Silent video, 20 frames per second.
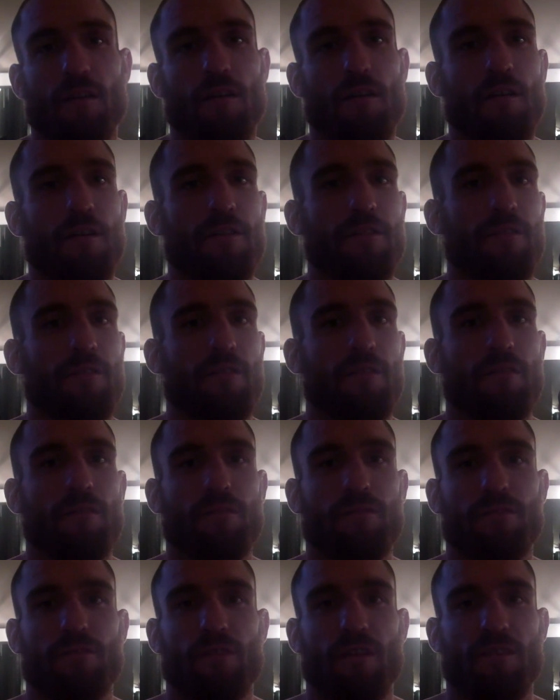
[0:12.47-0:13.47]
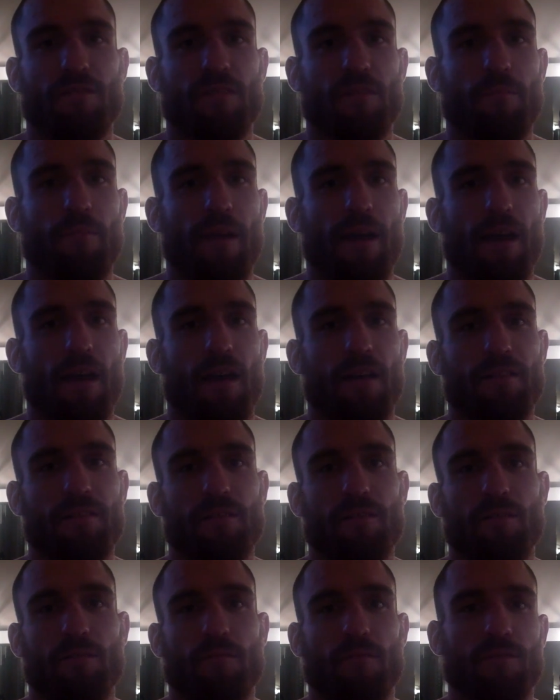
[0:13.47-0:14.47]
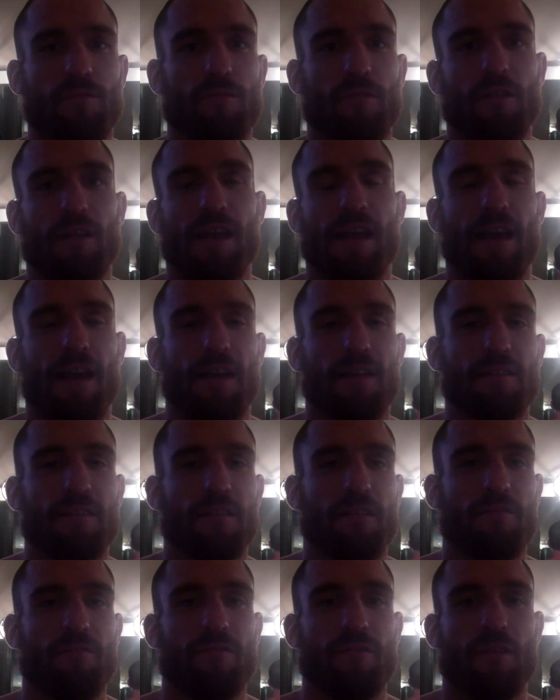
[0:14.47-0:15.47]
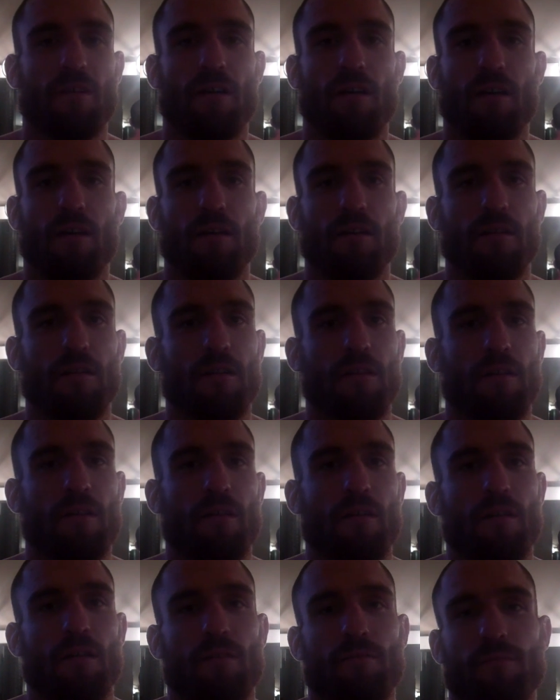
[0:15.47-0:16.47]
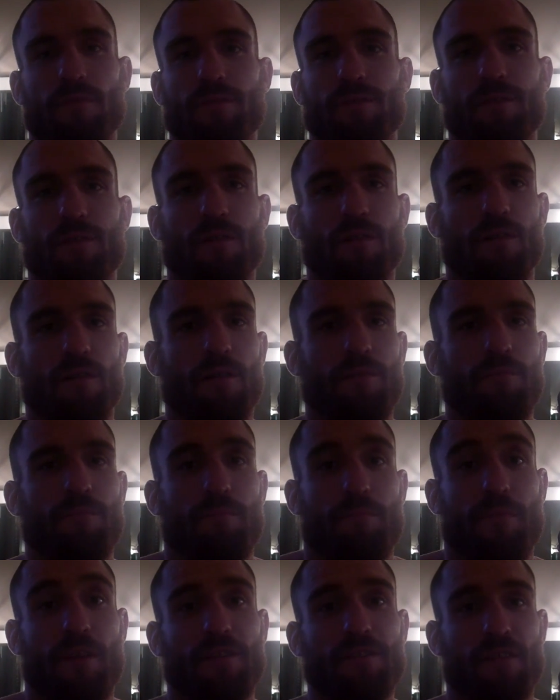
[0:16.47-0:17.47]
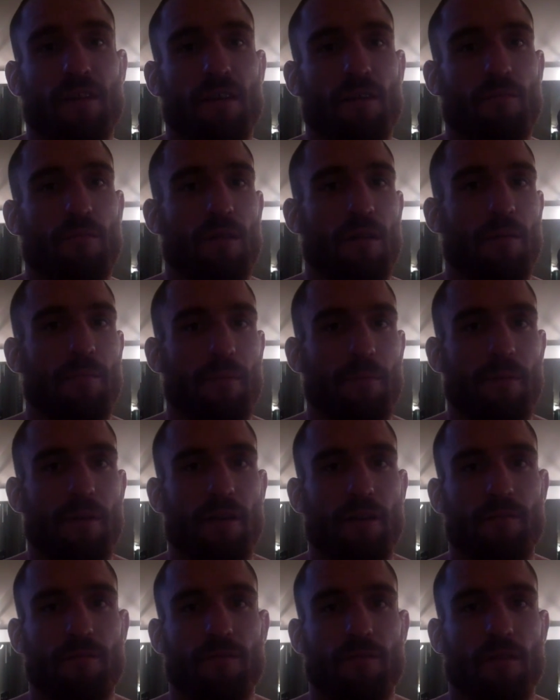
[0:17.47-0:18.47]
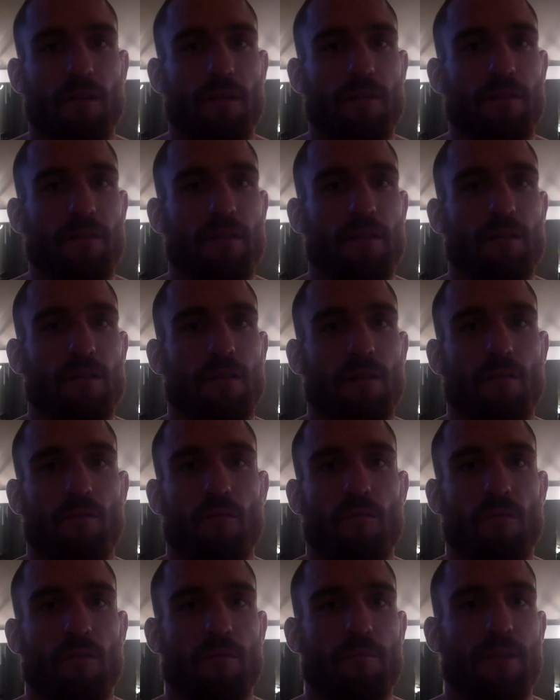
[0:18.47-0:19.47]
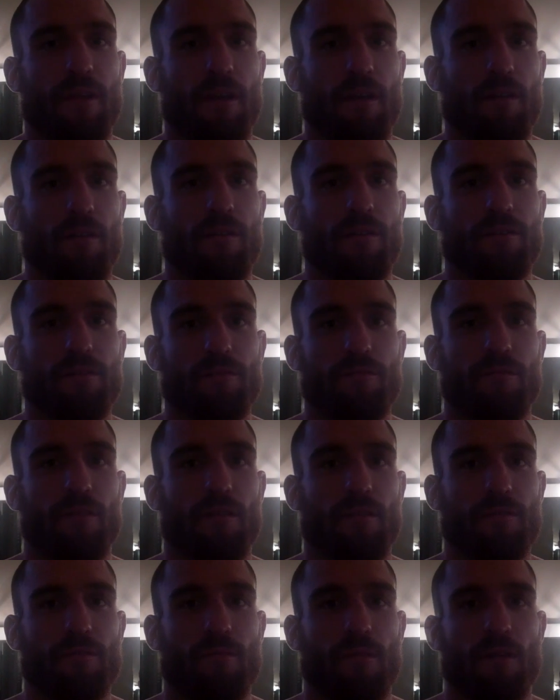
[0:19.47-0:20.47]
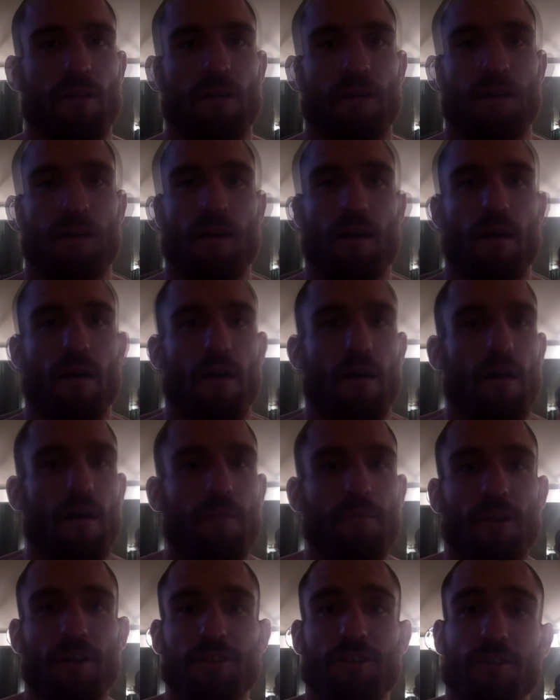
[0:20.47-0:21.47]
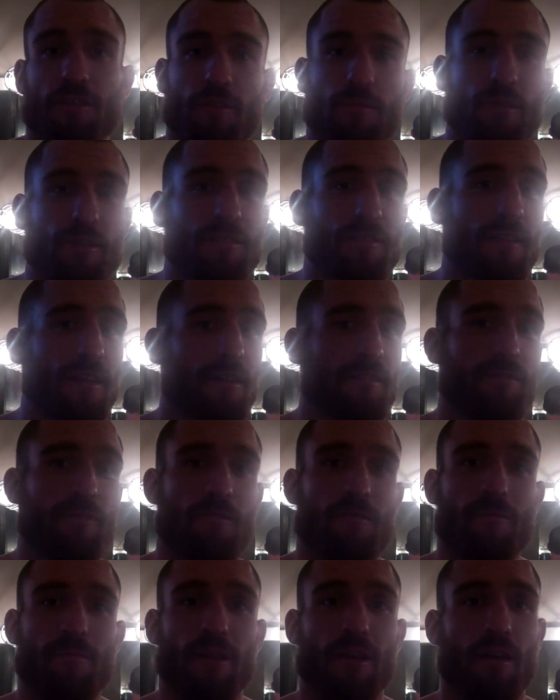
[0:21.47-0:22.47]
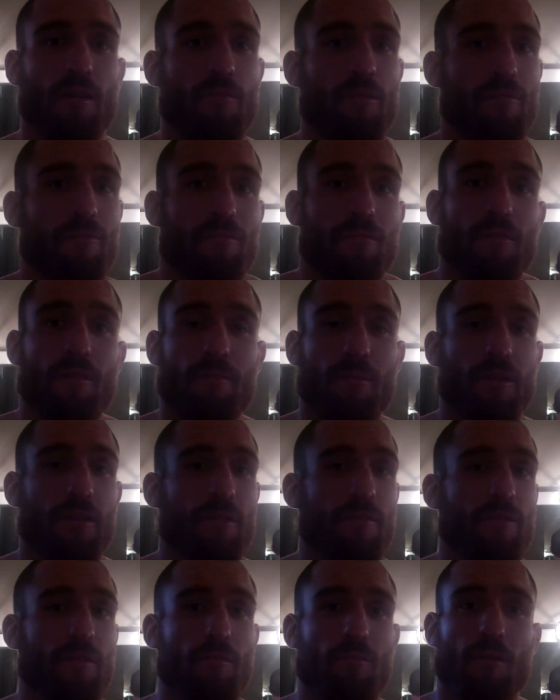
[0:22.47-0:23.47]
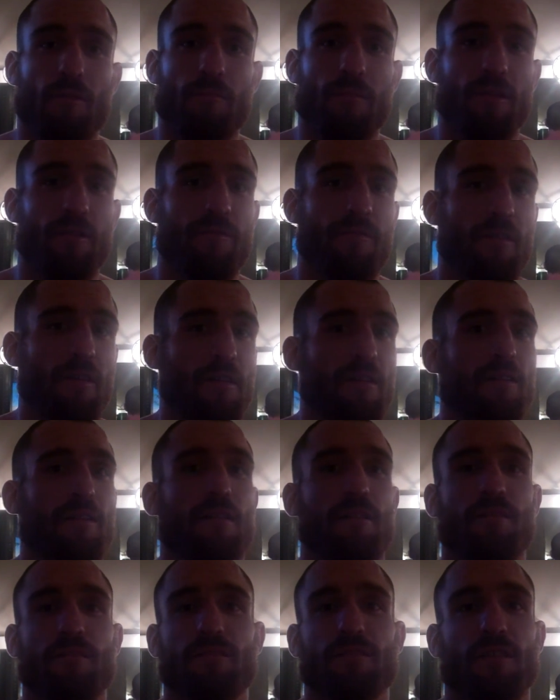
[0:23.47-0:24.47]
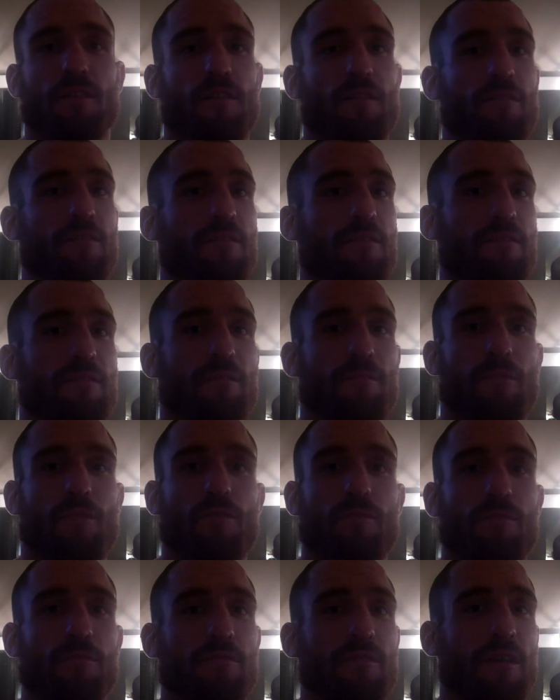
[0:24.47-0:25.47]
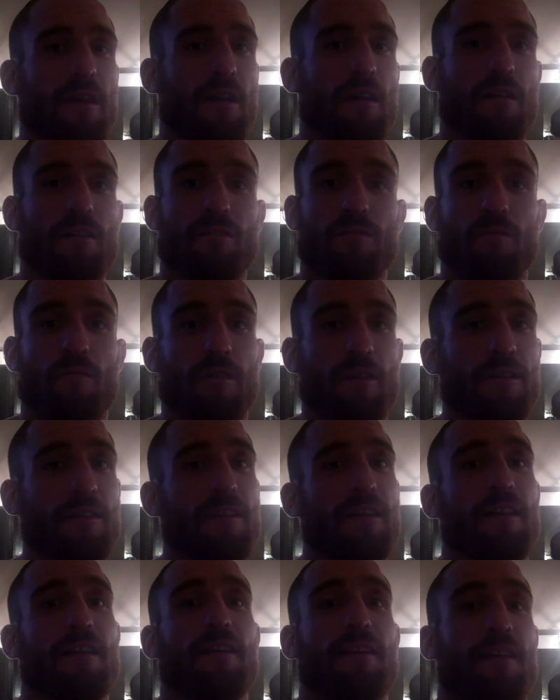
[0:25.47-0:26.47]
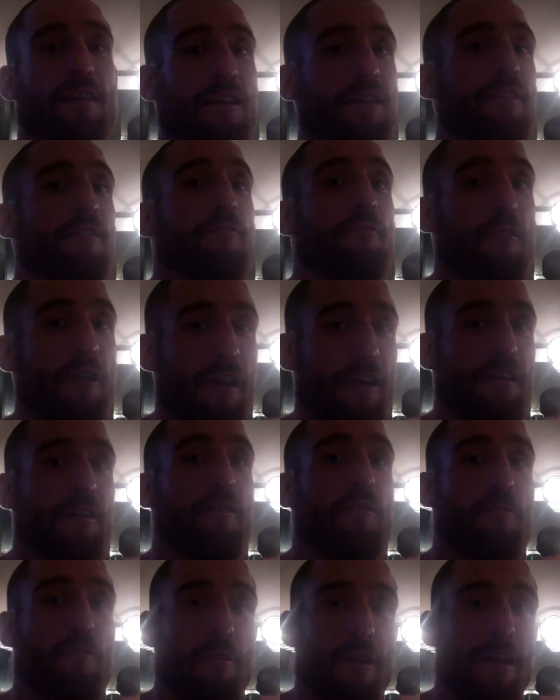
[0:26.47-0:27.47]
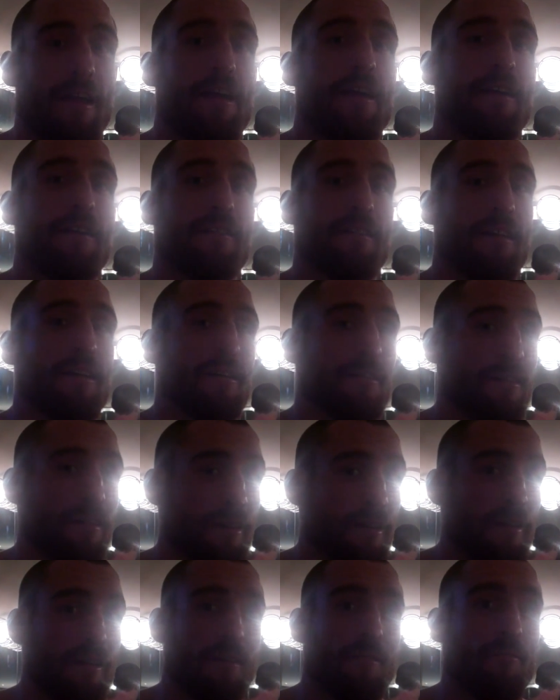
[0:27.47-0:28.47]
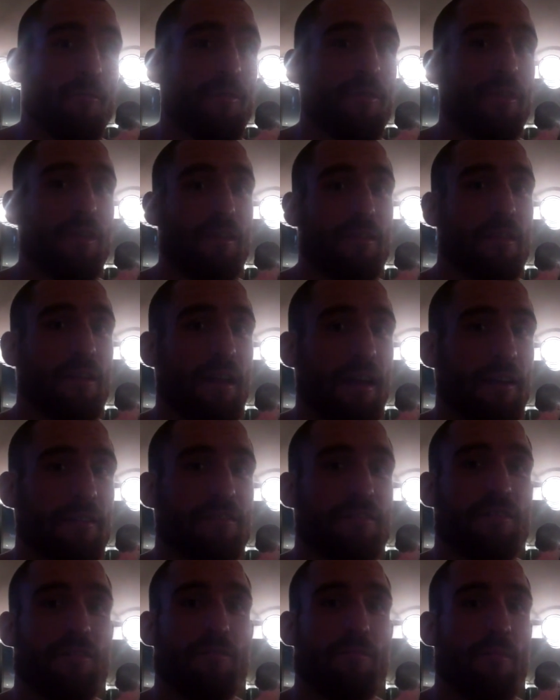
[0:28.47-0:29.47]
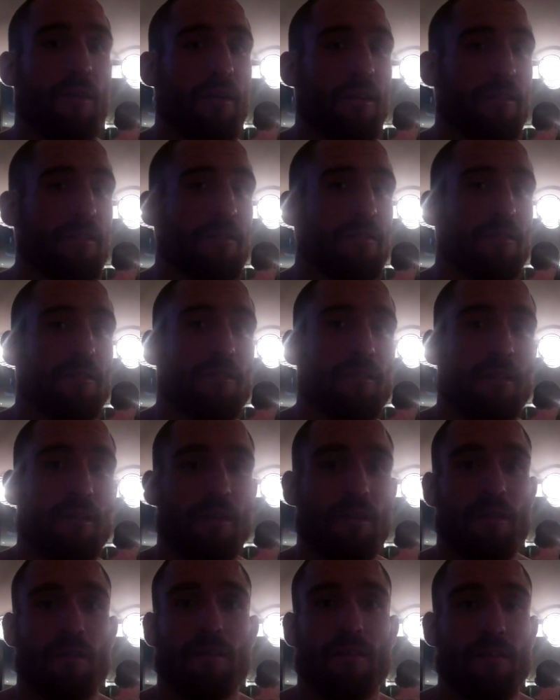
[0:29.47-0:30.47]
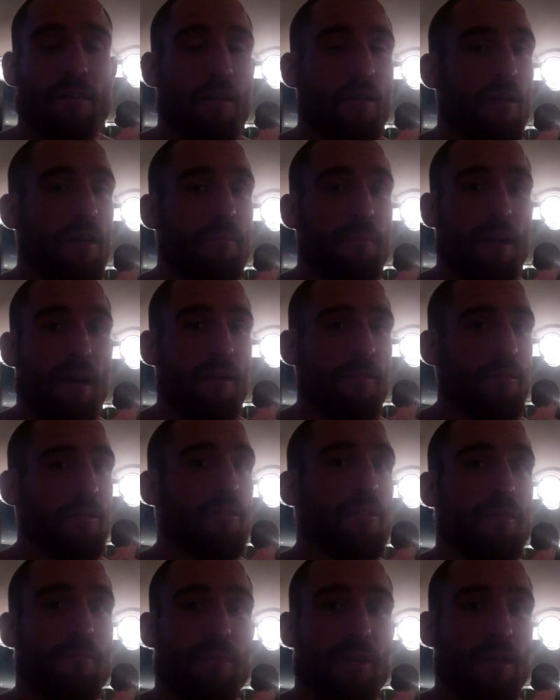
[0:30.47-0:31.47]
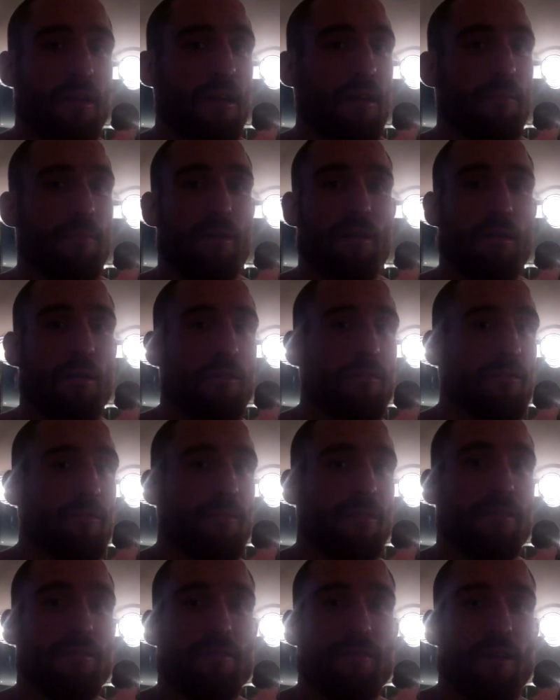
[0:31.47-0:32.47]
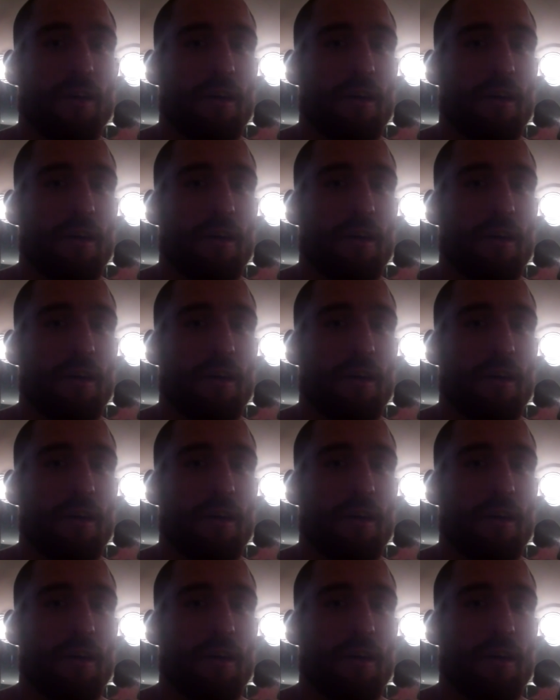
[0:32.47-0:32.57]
guard, you know, it was tough to pass, he was really active, you know, that's kind of what I prepared for. I think I wore him down as the rounds went on. I'm not sure what's next for me. I mean, if they want me to fight on another challengers, I'm cool with that. I just want to get in right away, like, within the next 2 months. You know, I'm not really beat up at all from this